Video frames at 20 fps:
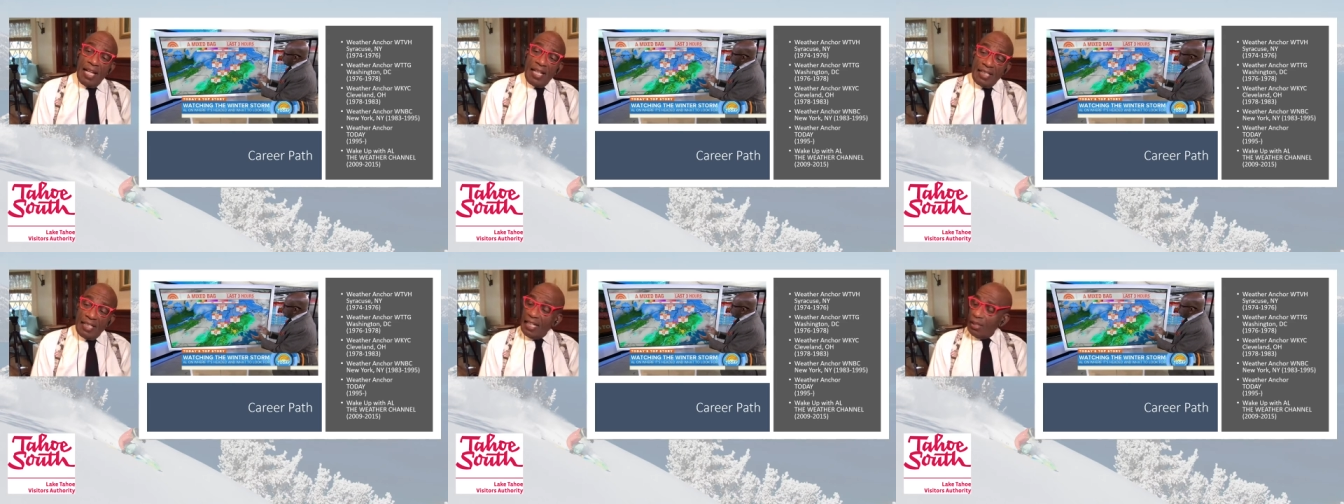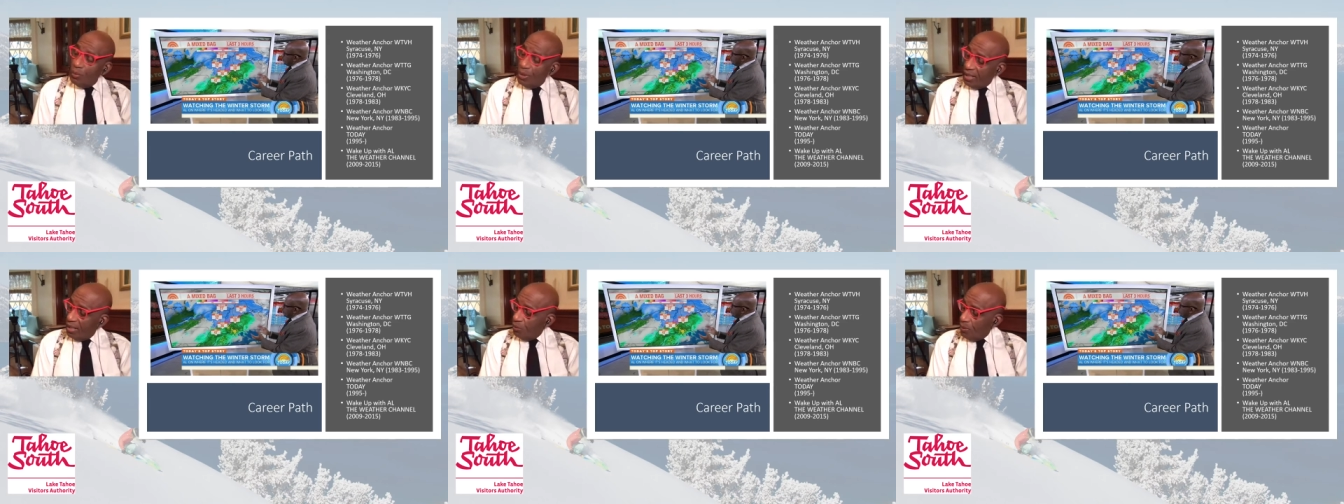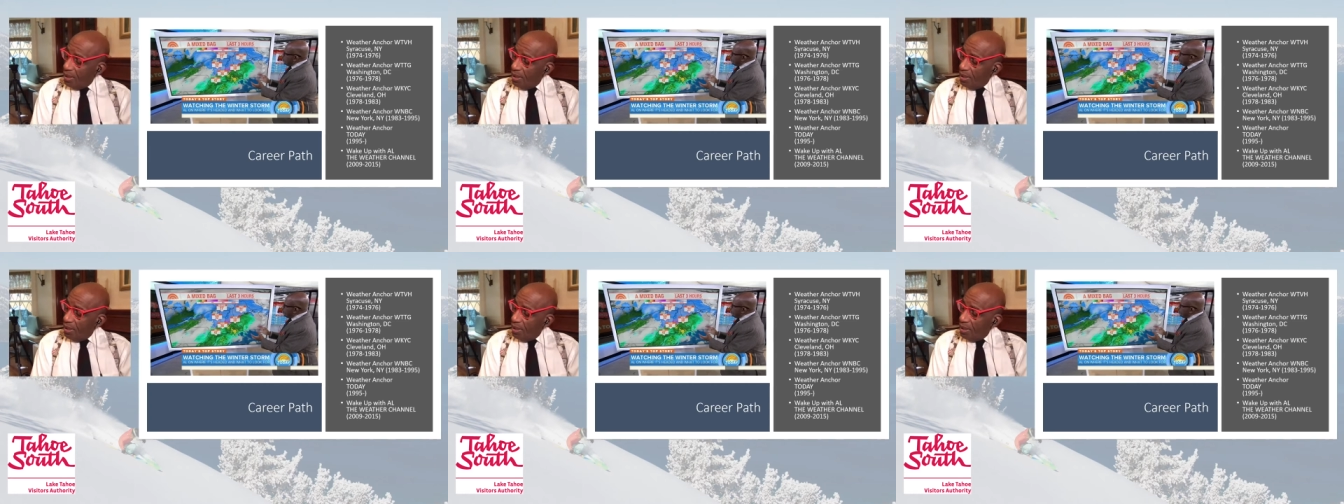and then I got a
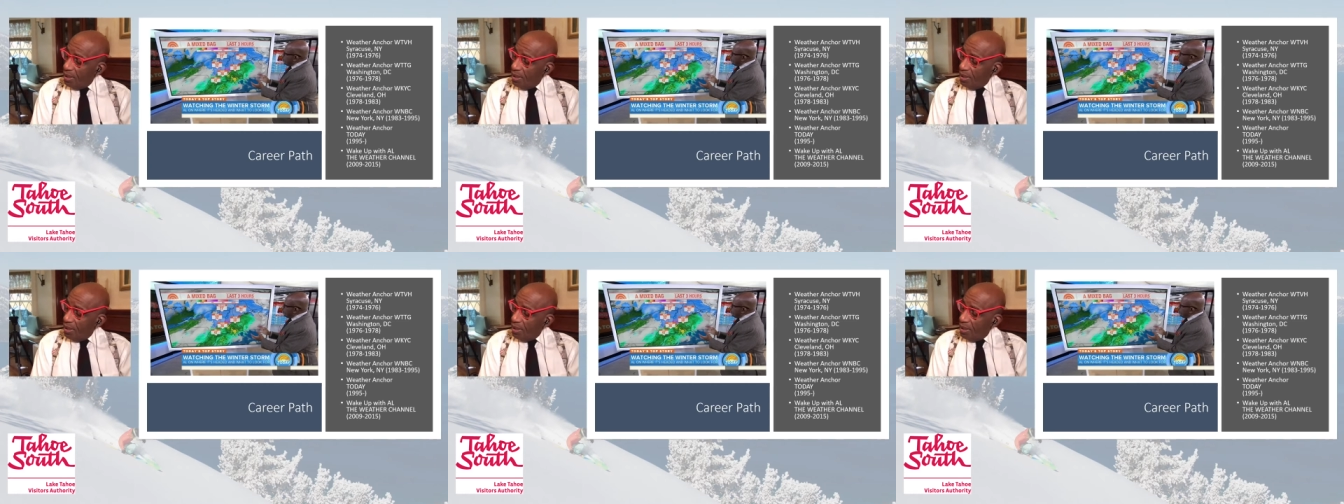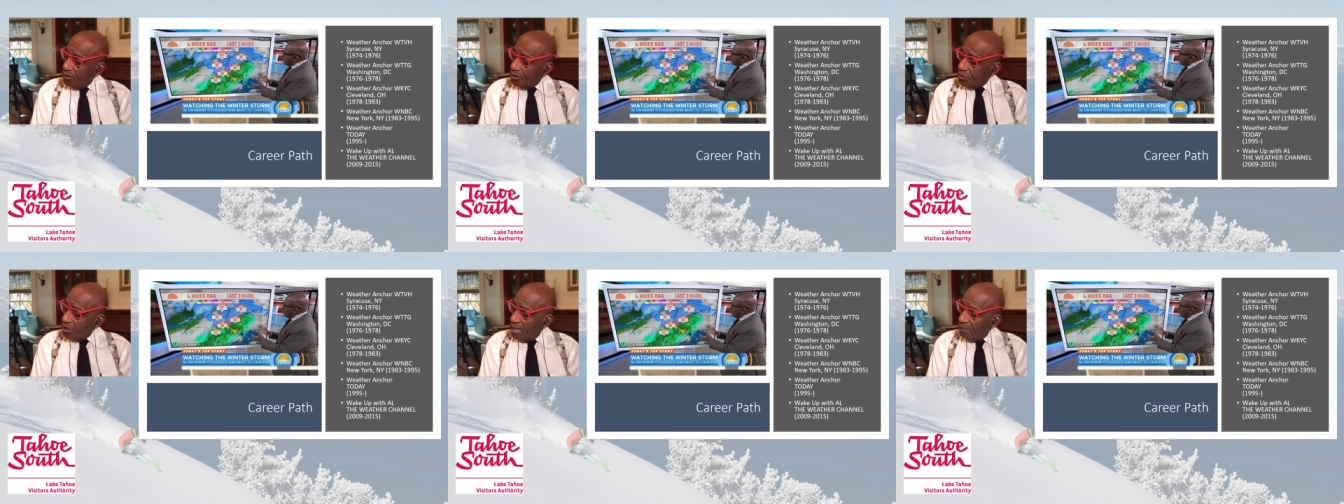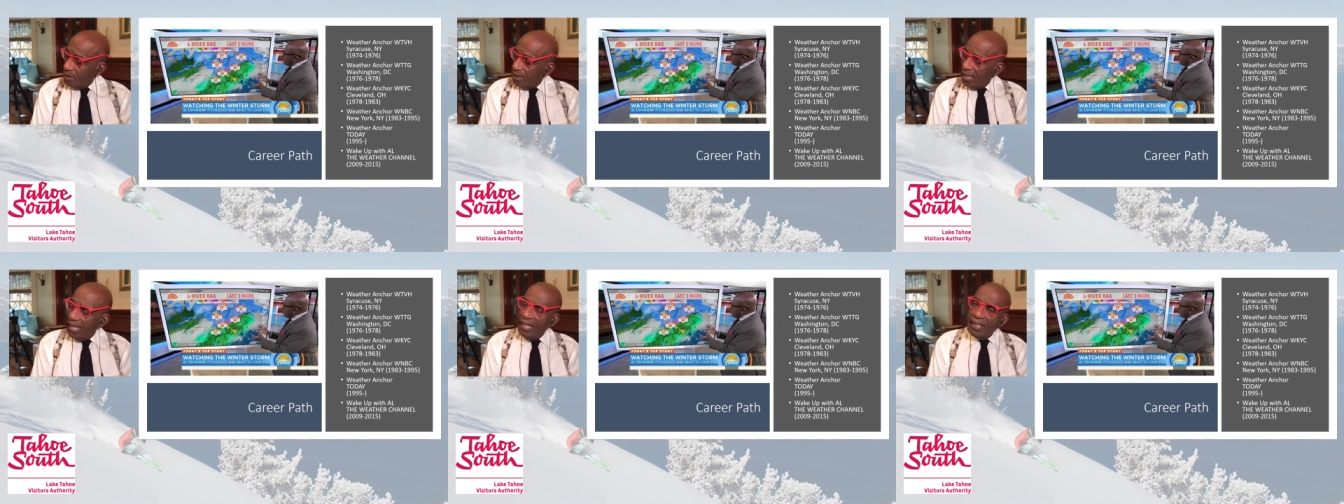weekend weather
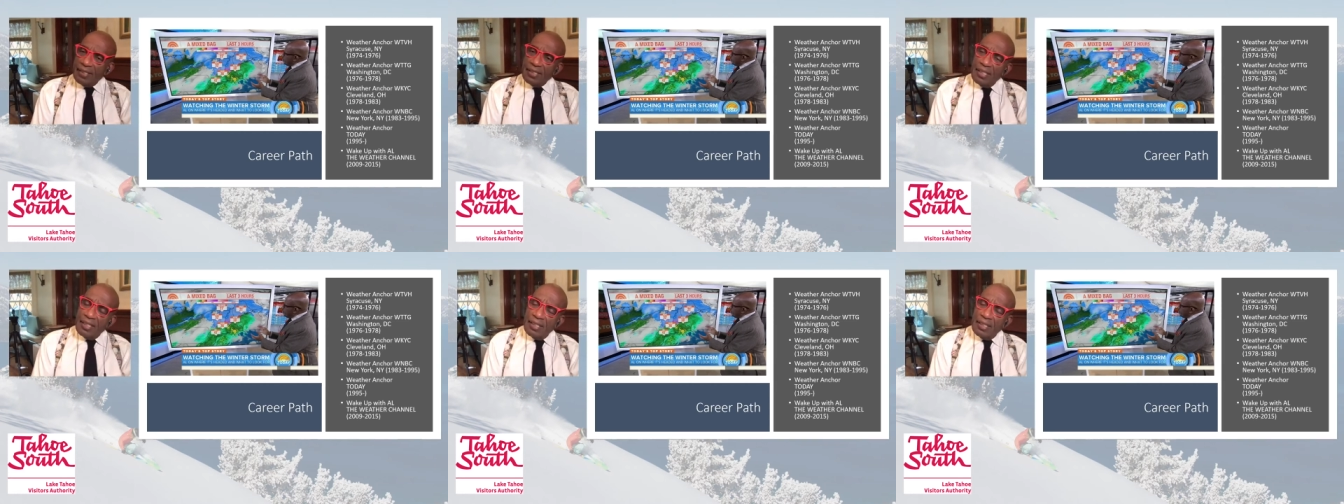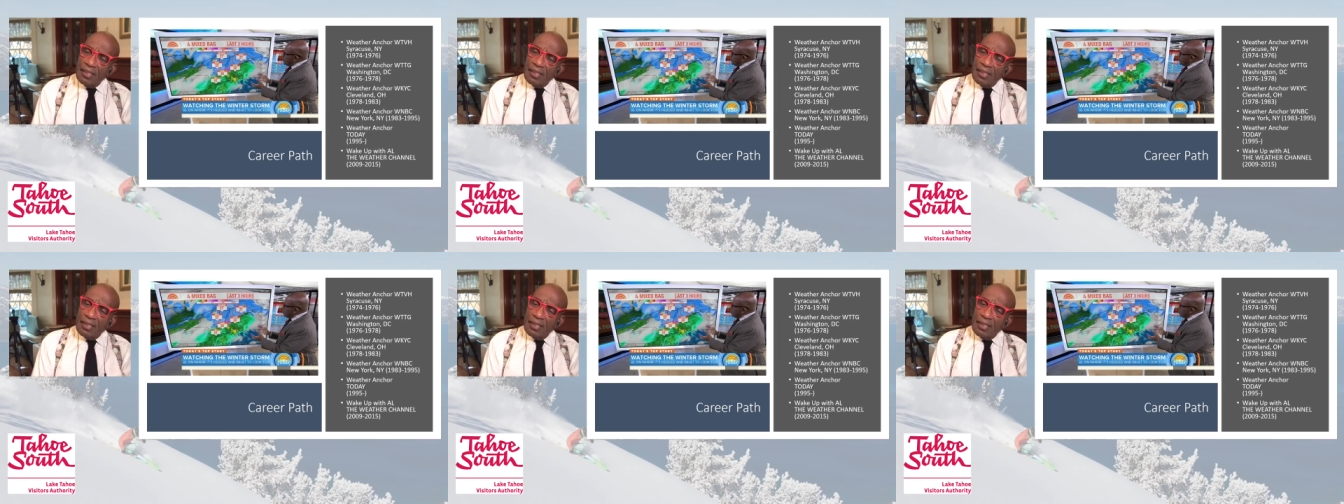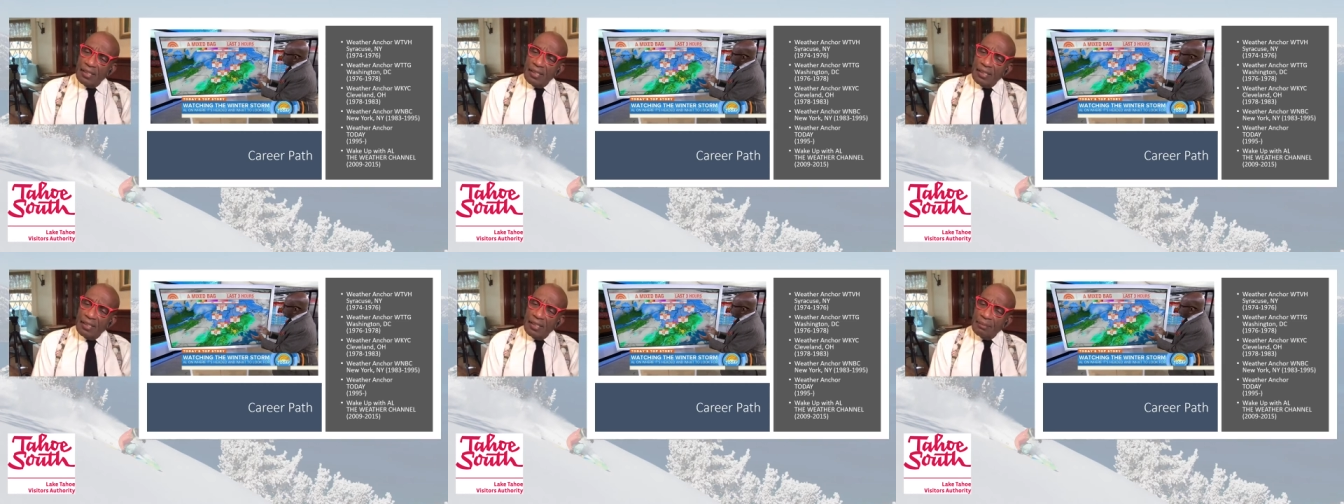job at
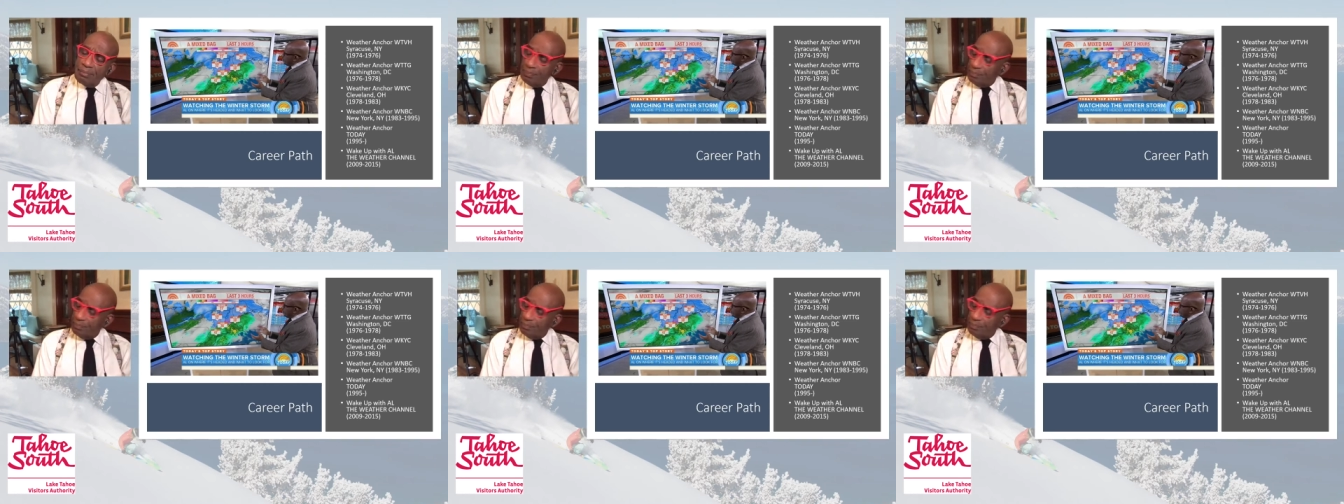um,